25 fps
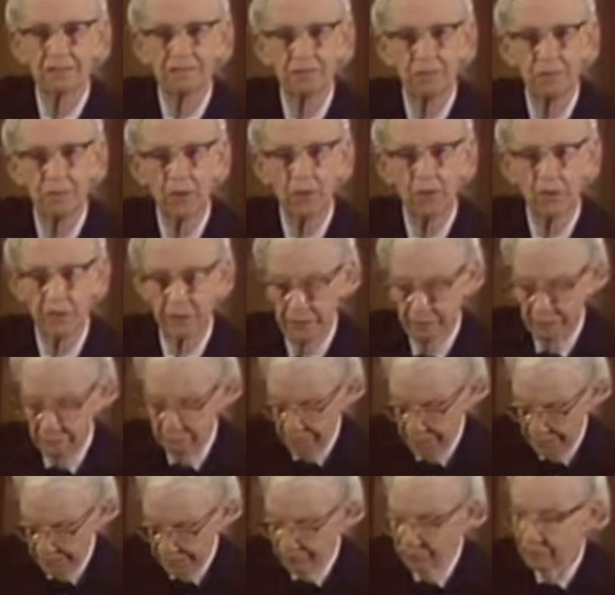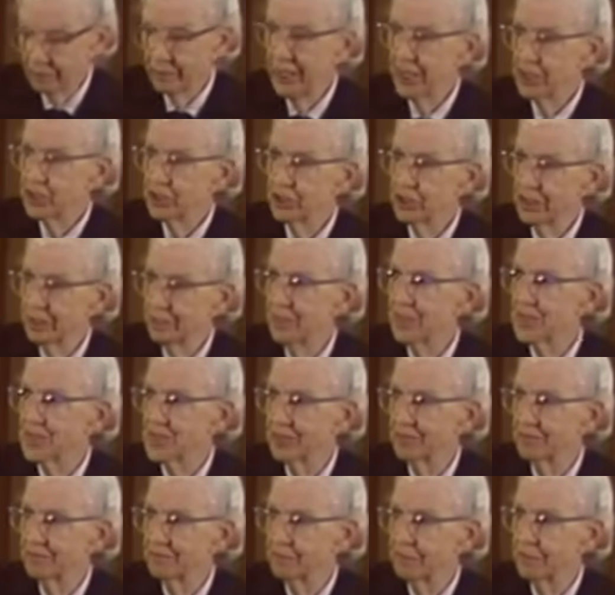for both information and
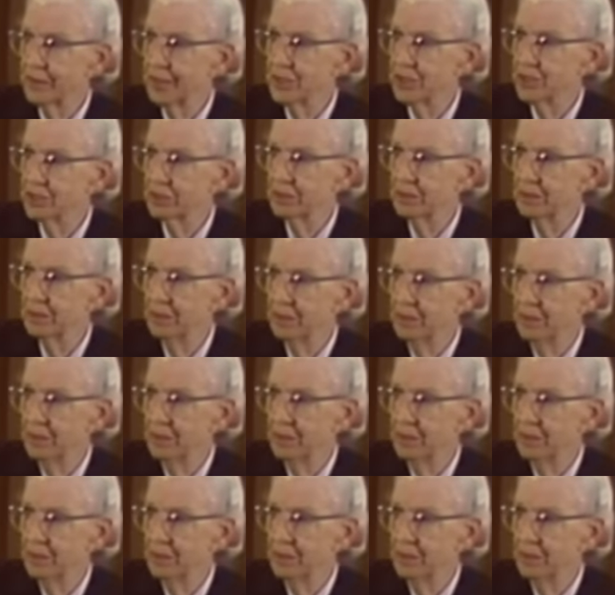misinformation.